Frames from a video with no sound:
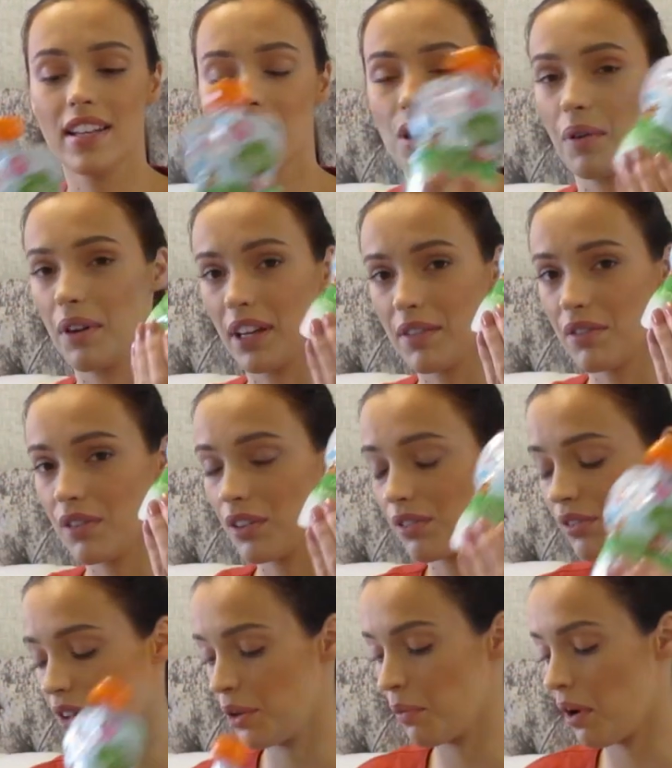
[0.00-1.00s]
so I give her a
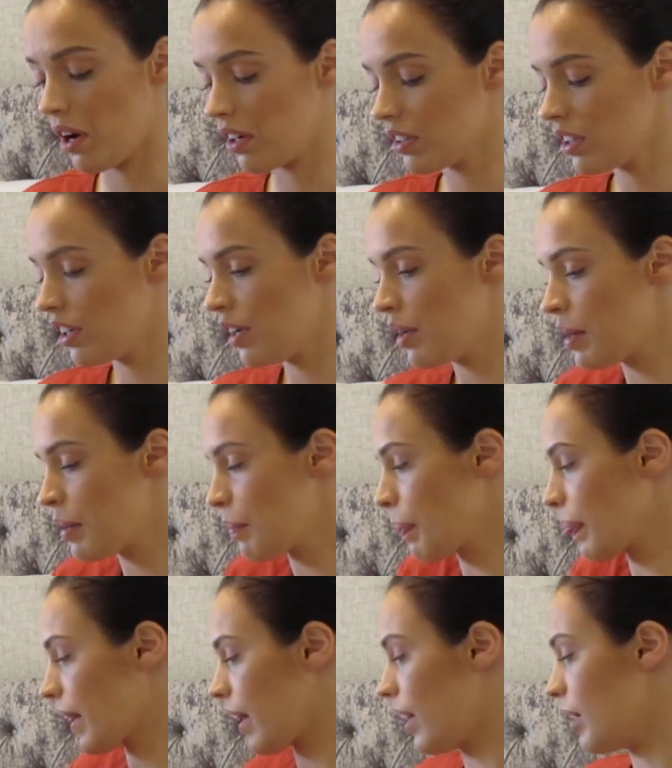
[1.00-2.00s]
fruit one,
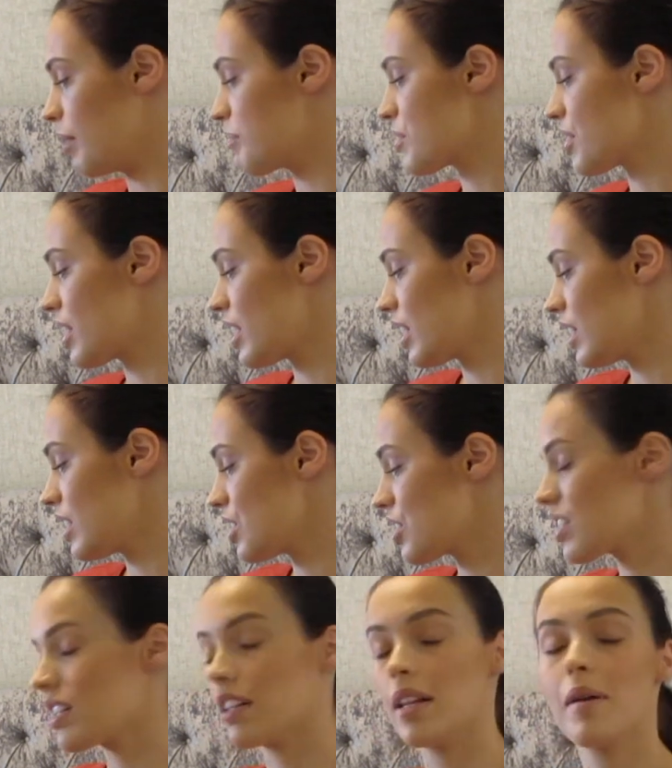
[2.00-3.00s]
so then at least
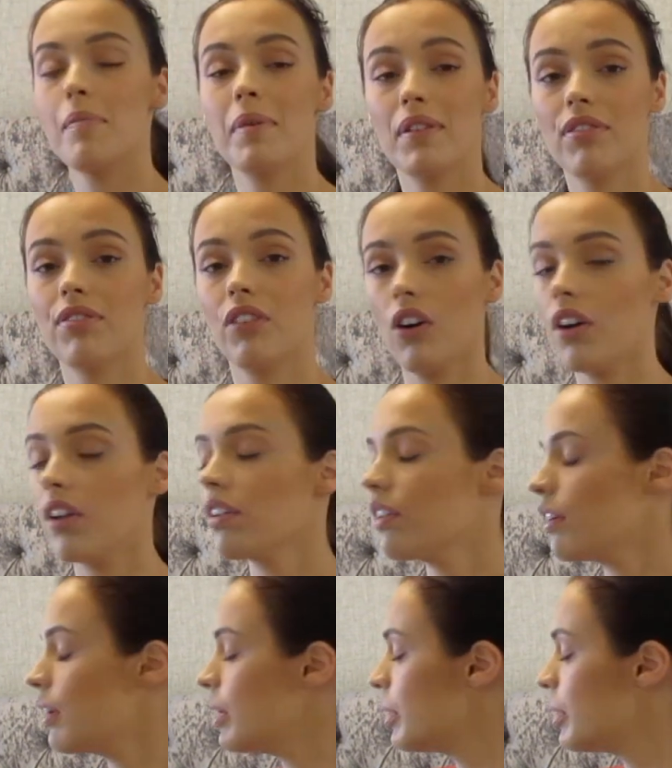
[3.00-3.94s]
she's a little bit full.